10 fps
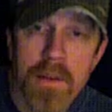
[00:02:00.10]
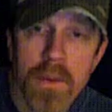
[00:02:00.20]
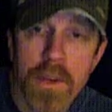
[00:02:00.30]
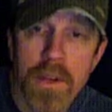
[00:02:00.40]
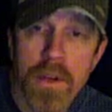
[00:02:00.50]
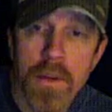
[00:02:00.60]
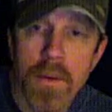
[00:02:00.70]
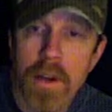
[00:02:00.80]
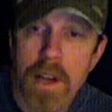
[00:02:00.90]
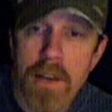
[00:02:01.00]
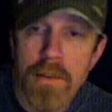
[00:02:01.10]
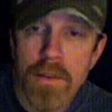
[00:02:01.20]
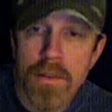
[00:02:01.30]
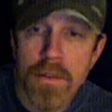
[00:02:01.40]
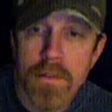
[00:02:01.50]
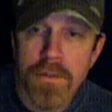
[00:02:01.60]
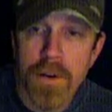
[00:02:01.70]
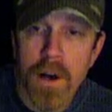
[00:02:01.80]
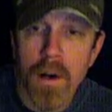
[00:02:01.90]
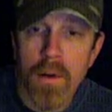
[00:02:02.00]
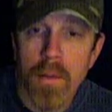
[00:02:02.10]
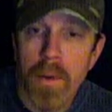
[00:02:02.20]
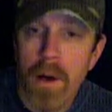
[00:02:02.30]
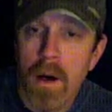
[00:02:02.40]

we were ever far apart